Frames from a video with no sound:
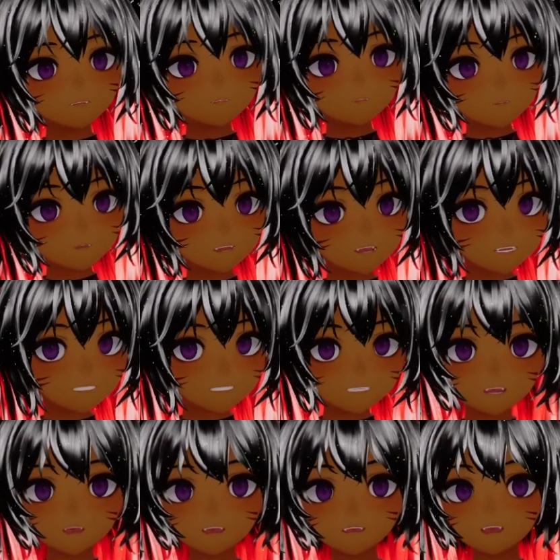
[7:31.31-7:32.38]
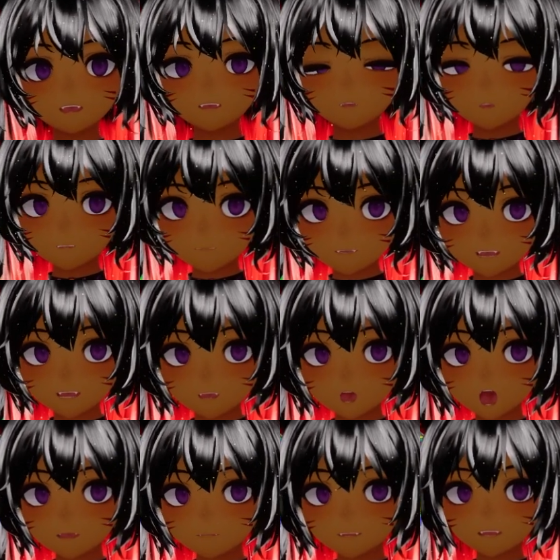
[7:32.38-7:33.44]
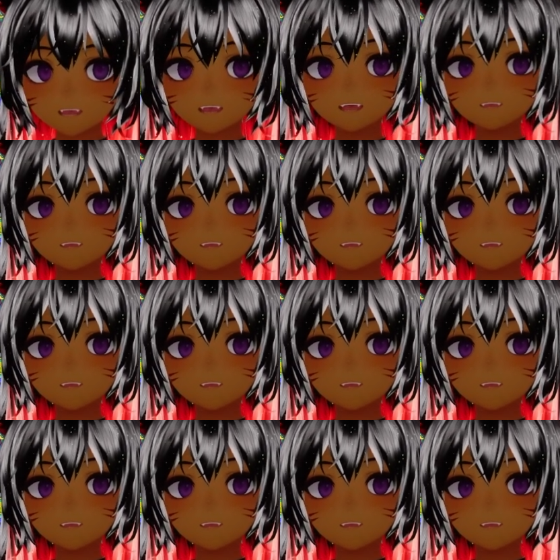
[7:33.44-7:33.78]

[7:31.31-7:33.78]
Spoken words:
that's still a far cry better